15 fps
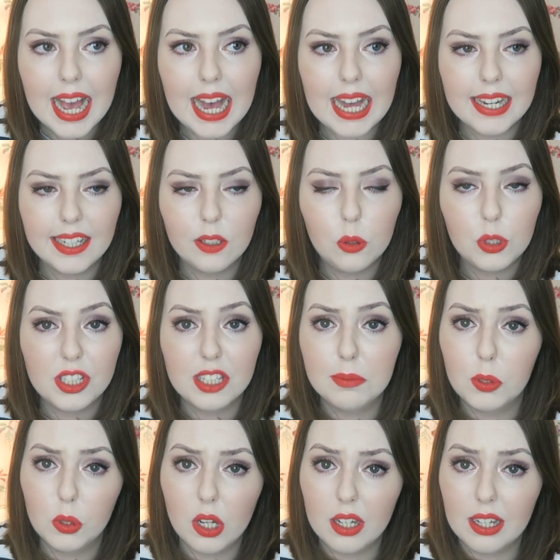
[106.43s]
and I ordered
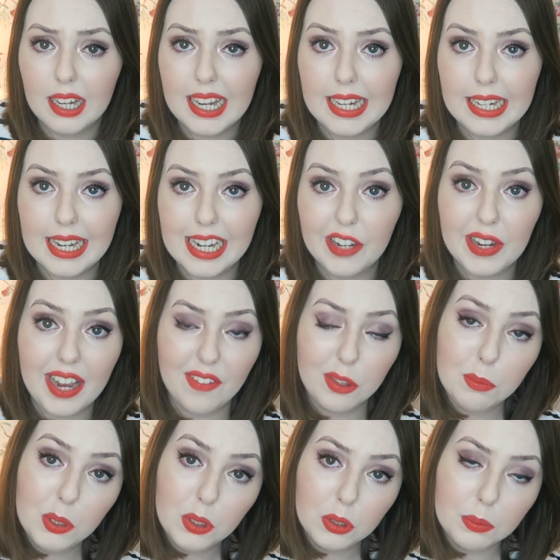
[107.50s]
them all online and now I have
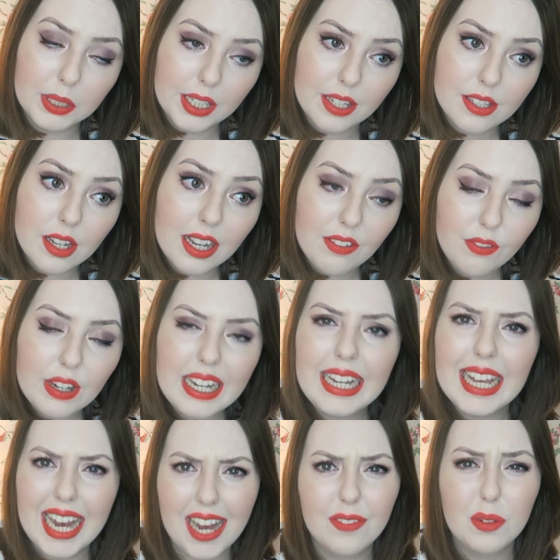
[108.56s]
them all because I
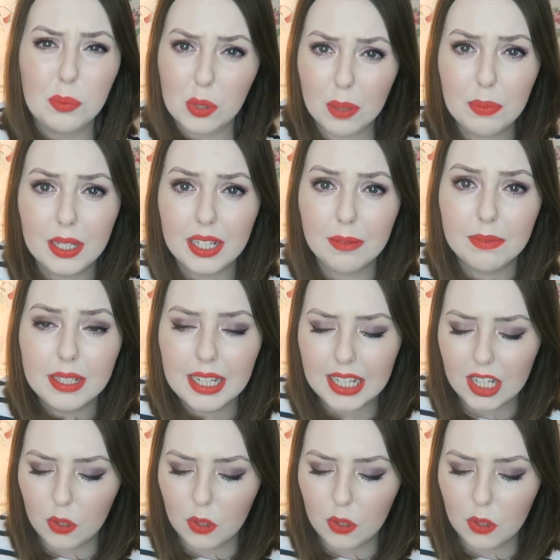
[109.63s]
really have a problem